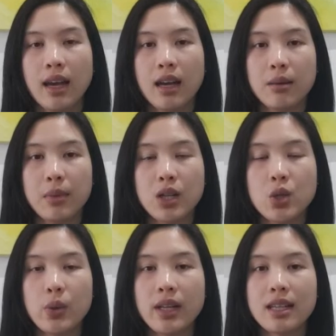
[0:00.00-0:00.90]
And by
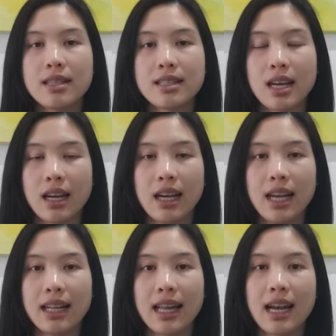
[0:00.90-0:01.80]
doing this
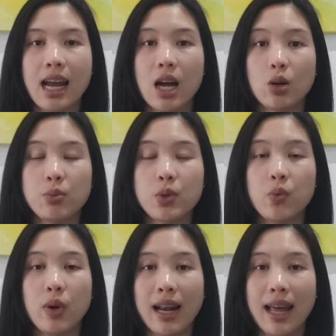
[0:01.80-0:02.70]
technique, that helps
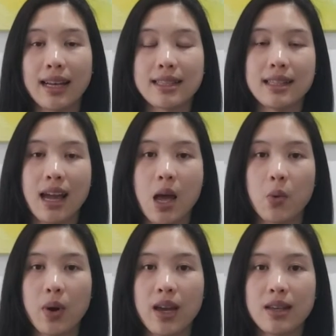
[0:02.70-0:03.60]
relax the
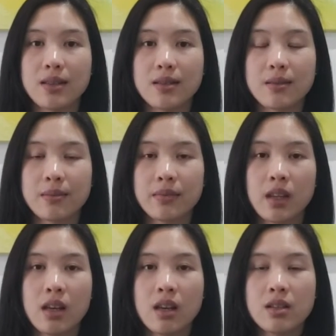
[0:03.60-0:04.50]
airways.
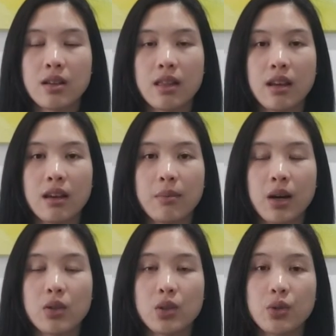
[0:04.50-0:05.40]
So think
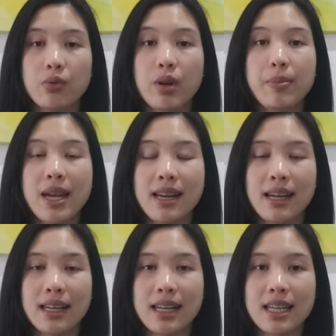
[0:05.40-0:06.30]
about
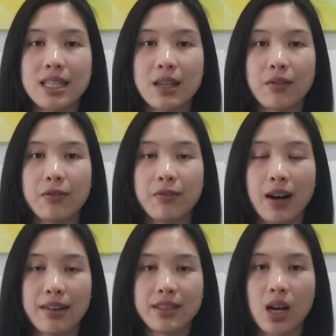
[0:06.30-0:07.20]
repeating this
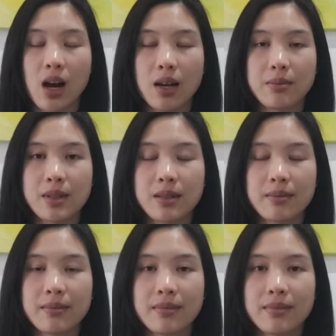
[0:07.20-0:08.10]
5 times.
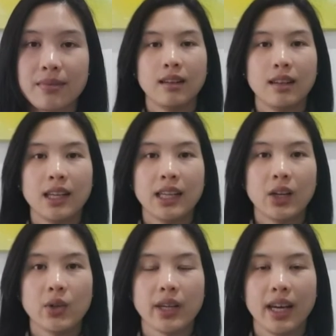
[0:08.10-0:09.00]

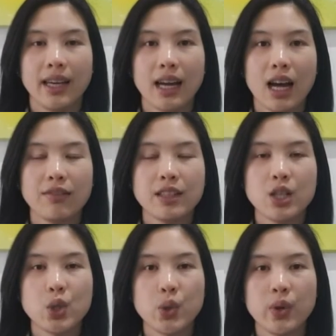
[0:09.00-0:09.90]
Okay, after
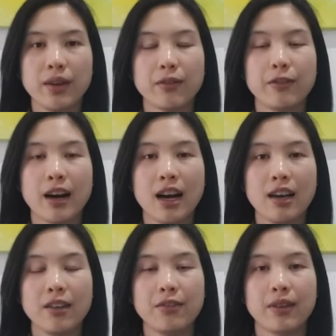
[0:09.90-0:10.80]
doing
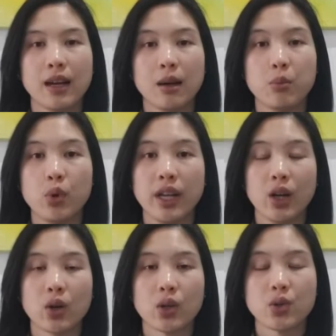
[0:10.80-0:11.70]
5
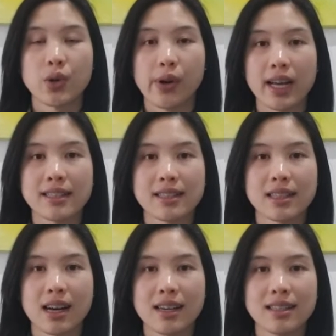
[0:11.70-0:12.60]
breathing control
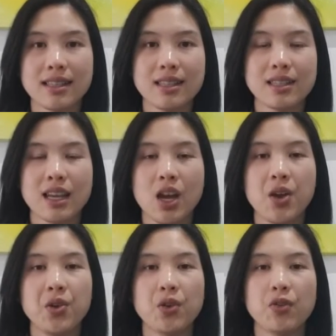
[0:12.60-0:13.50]
exercises,
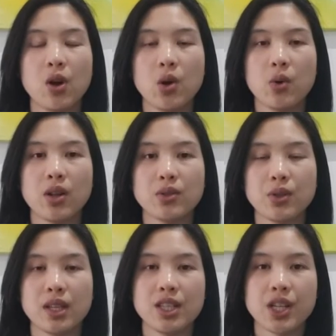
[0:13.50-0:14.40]
you follow on
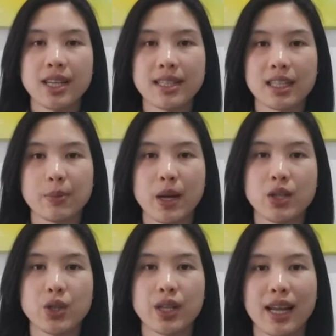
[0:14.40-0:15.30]
to the chest
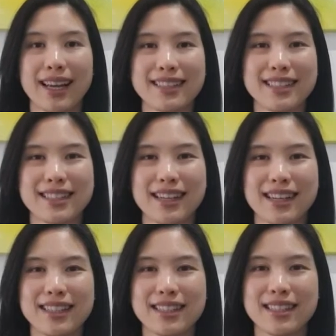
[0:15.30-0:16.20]
expansion
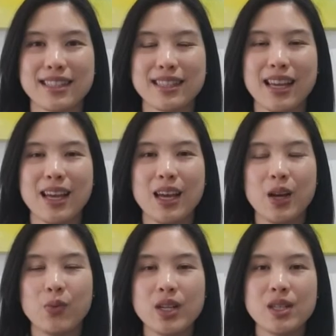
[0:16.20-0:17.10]
exercises,
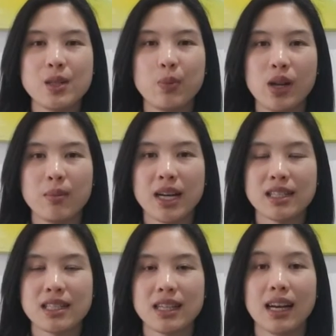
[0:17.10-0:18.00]
which is pretty
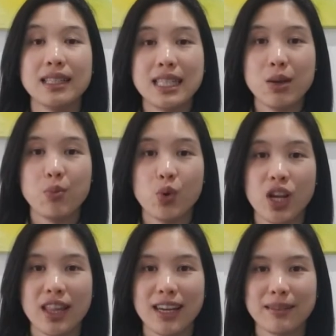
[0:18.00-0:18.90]
much deep
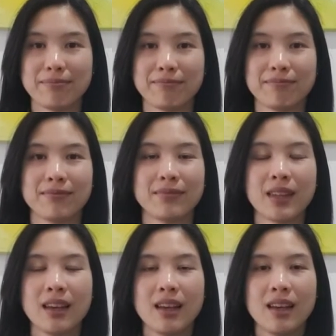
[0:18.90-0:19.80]
breathing.
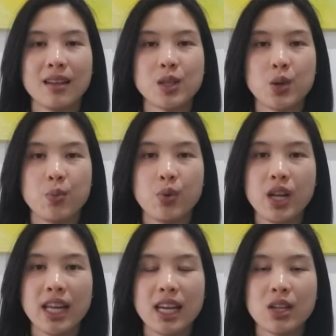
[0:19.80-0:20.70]
So you're
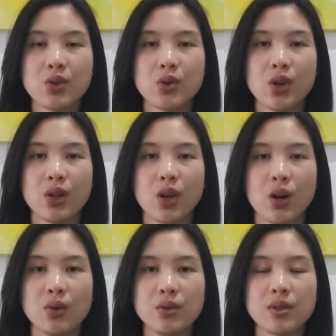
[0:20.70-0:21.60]
breathing in through your
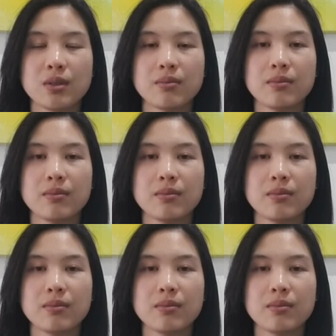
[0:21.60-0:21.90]
nose